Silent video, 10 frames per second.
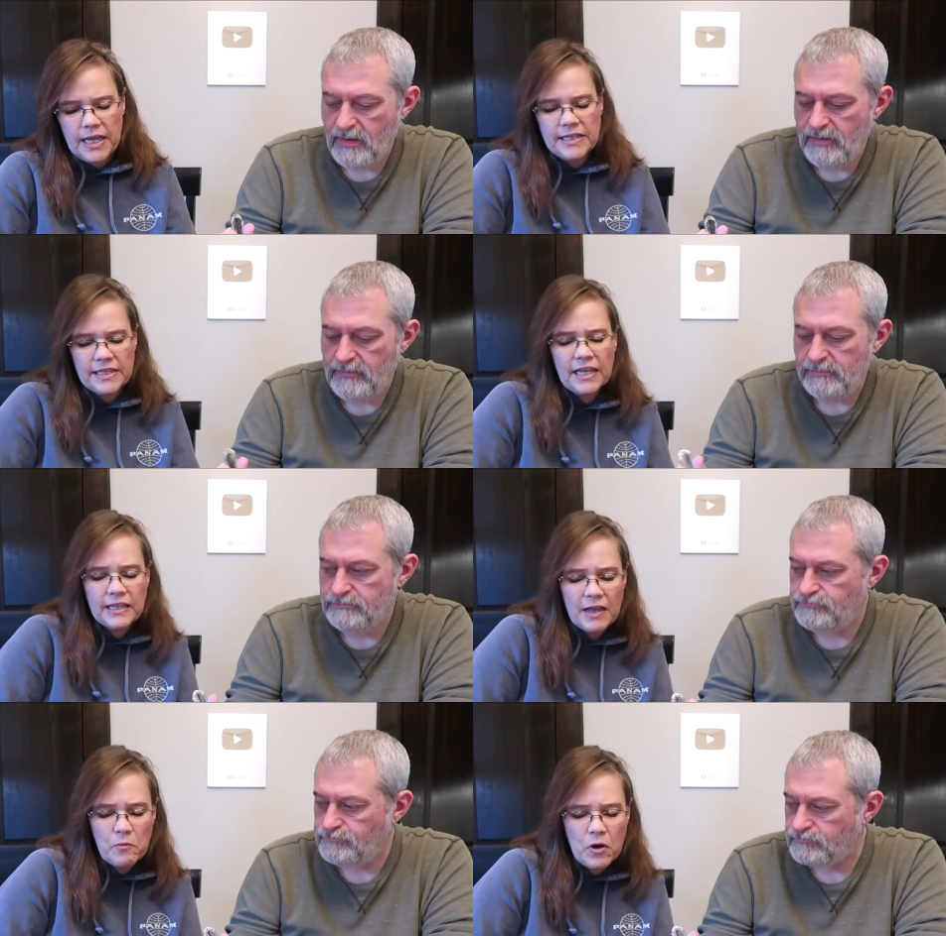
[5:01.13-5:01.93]
Speaker 1: Is that
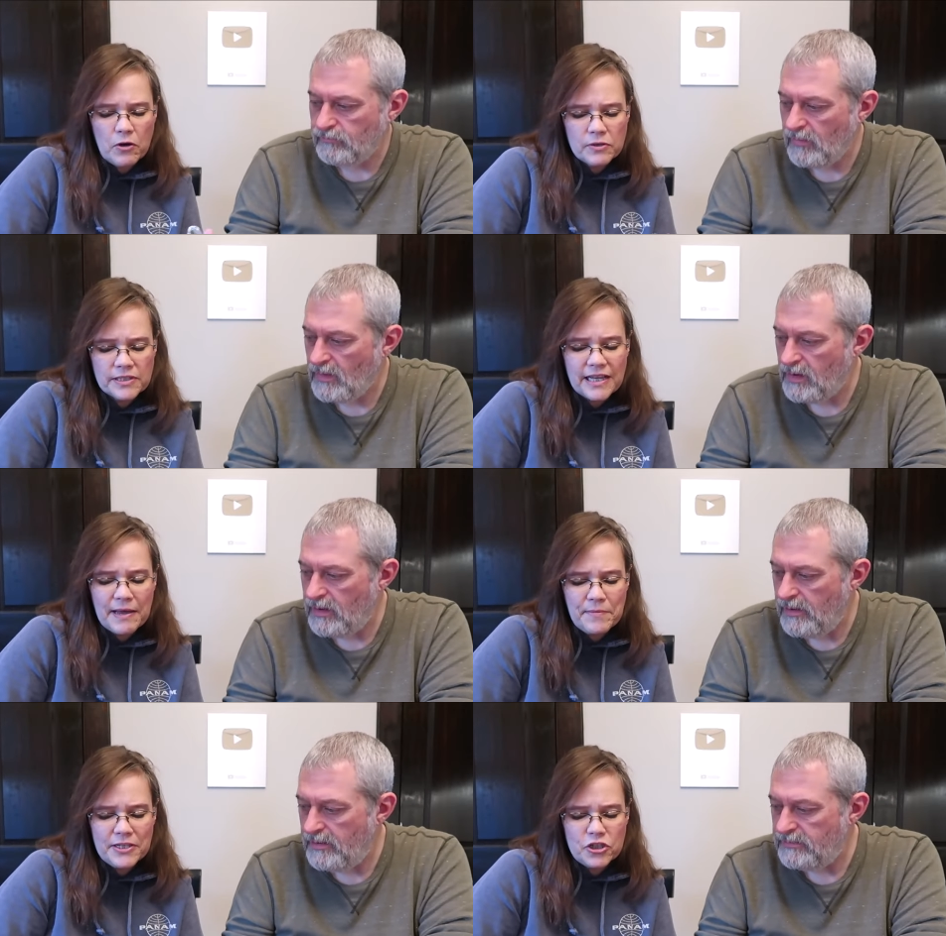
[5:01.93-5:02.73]
that word,
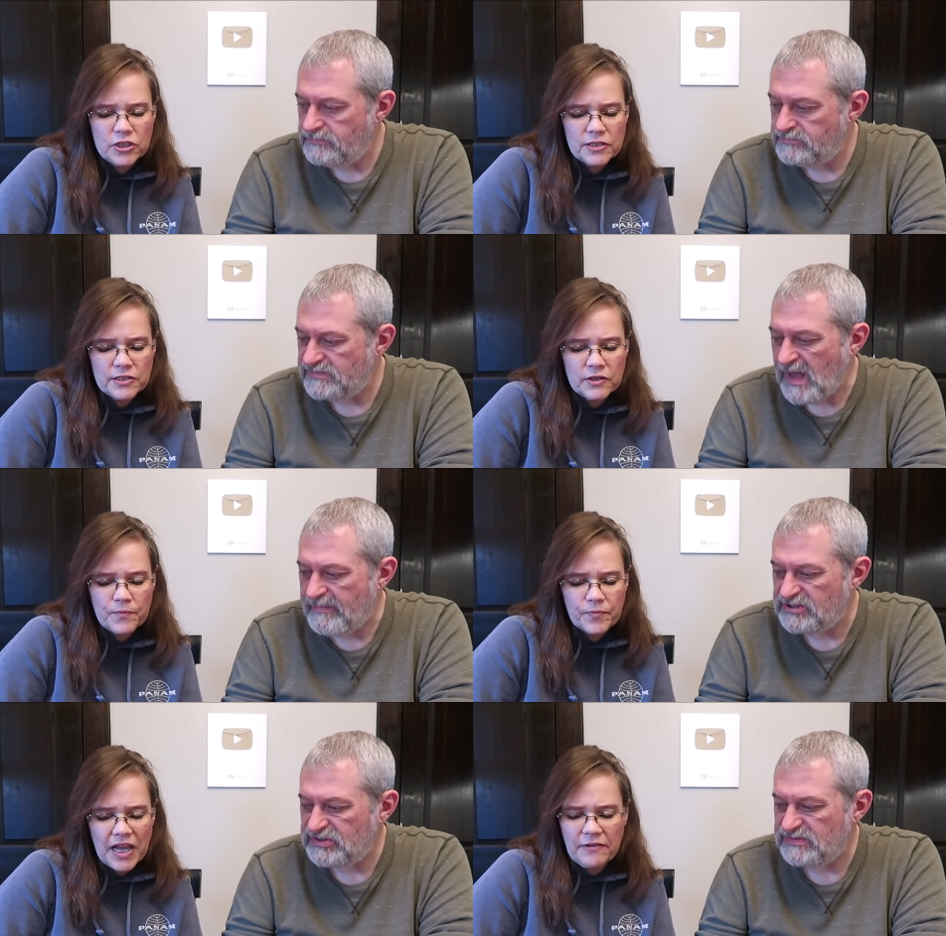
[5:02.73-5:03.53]
sandwiches?
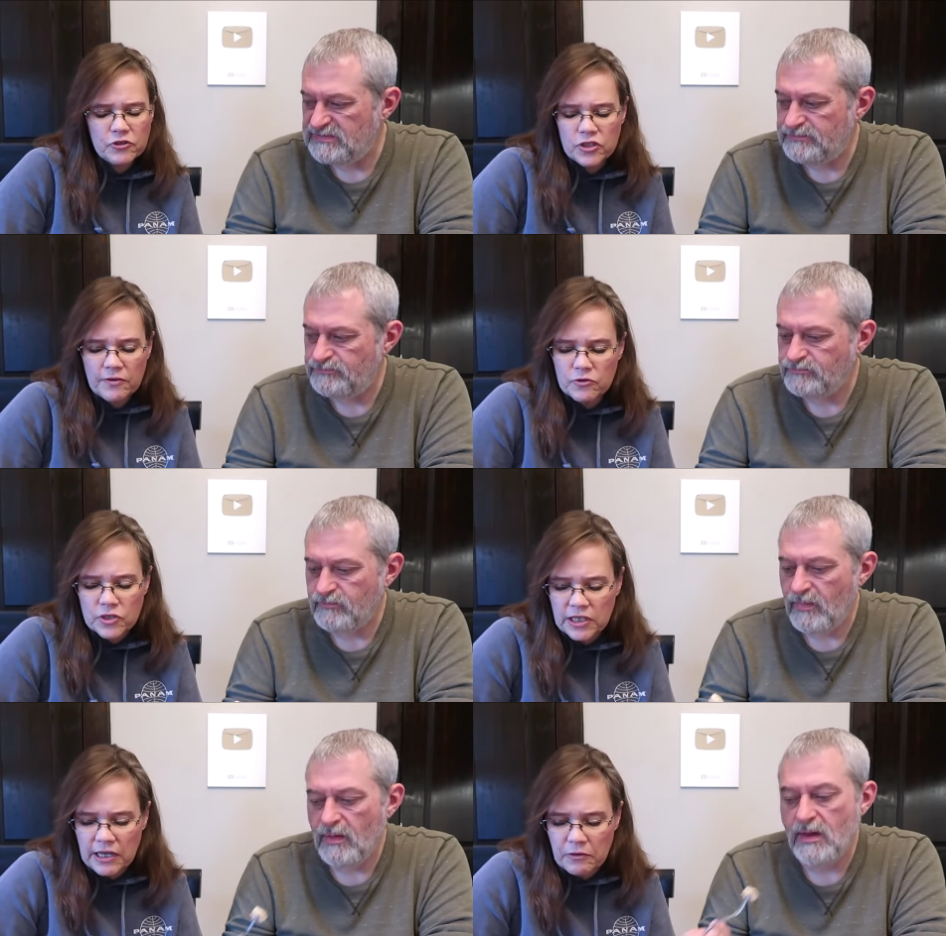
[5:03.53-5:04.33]
Sandwiches. I've just never seen